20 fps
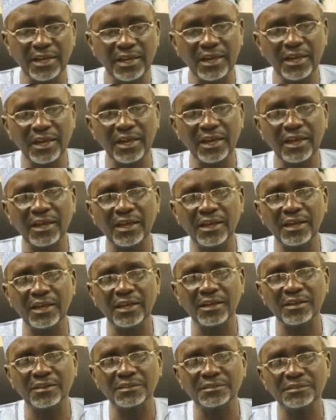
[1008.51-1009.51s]

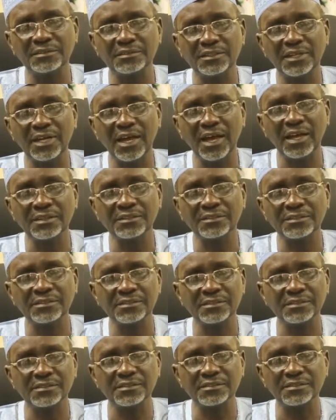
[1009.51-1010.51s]
Uh,
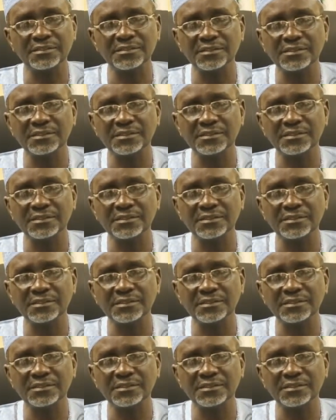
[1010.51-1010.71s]
as